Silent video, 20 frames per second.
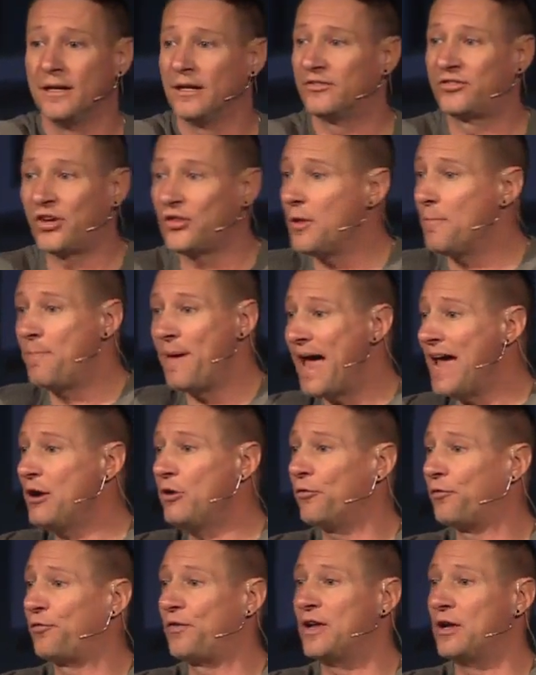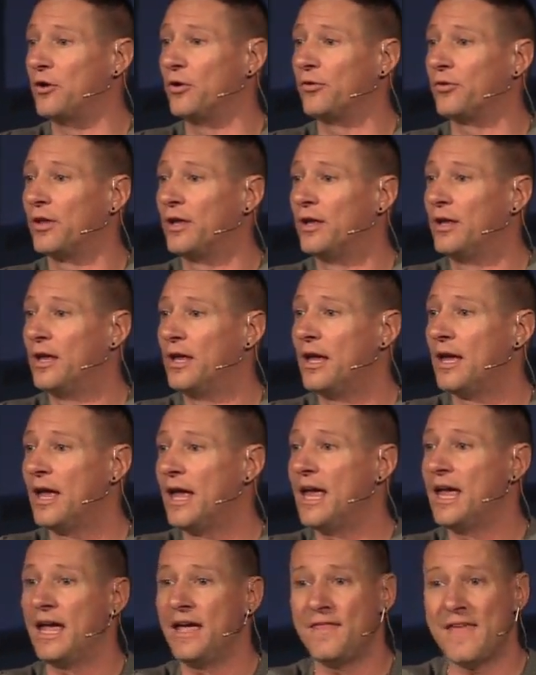to the battlefield.
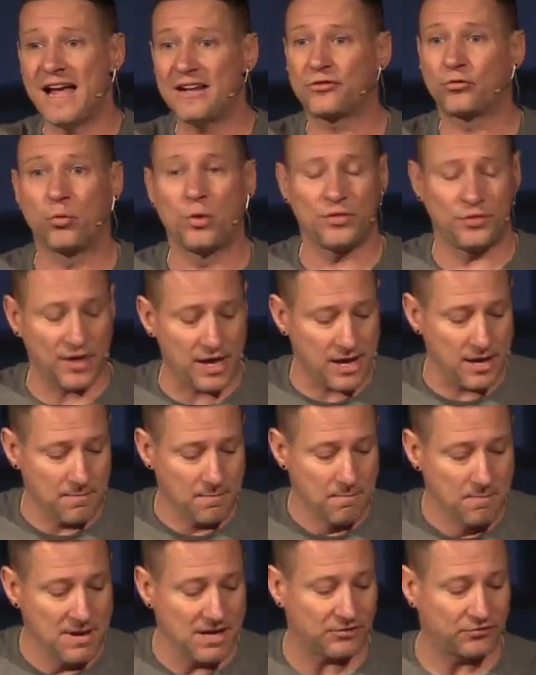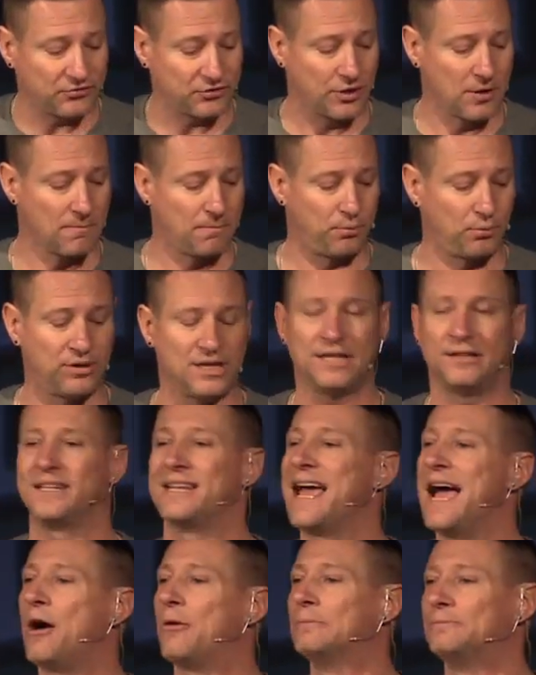And that's what they missed completely.
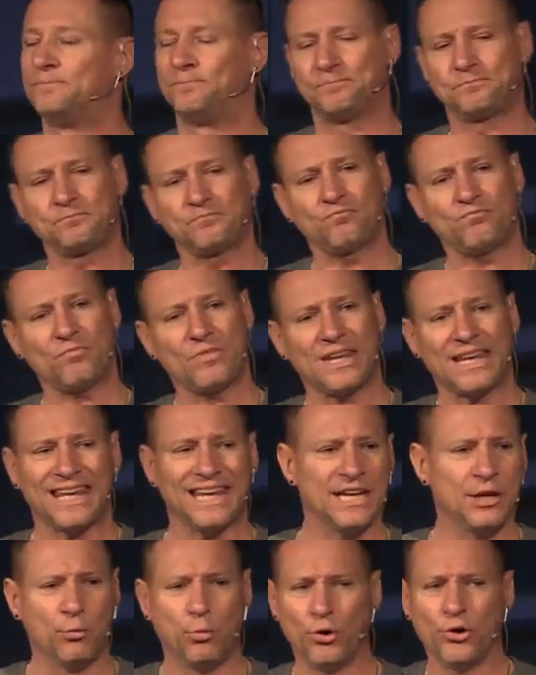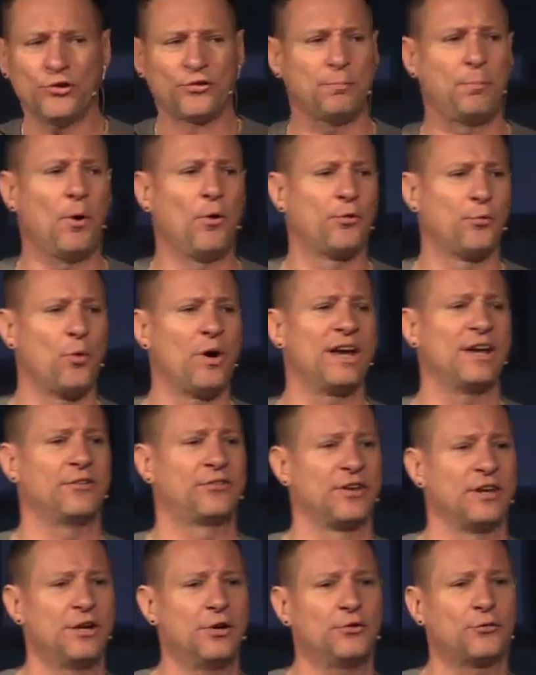Now, it works both ways,
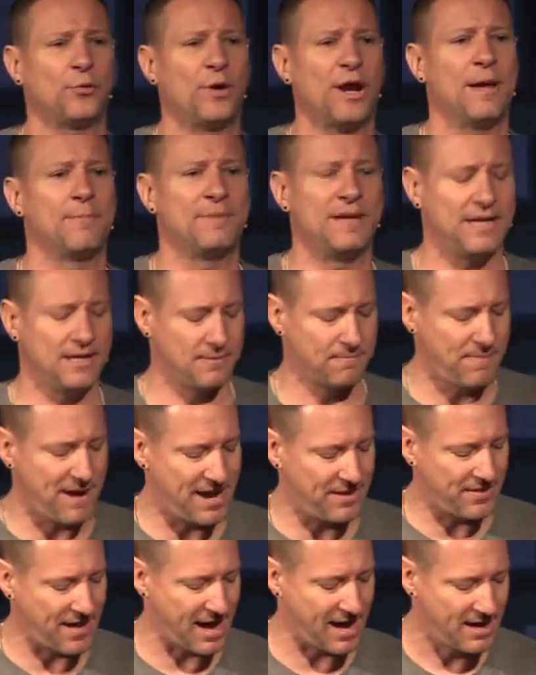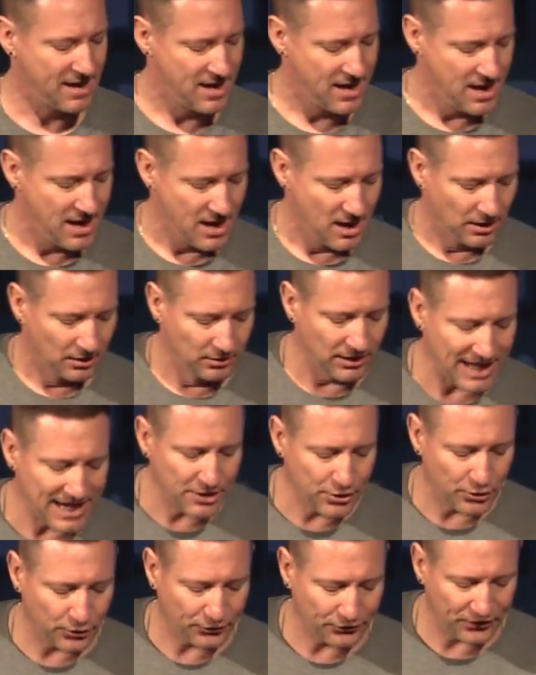and here's what I mean by that.
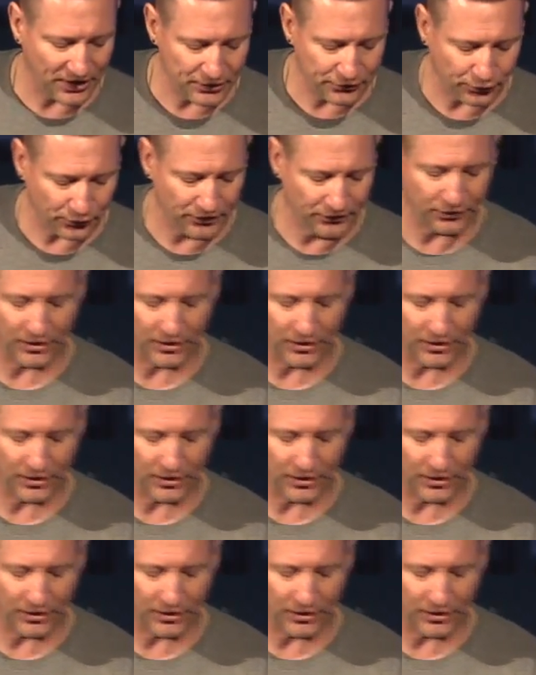Later, centuries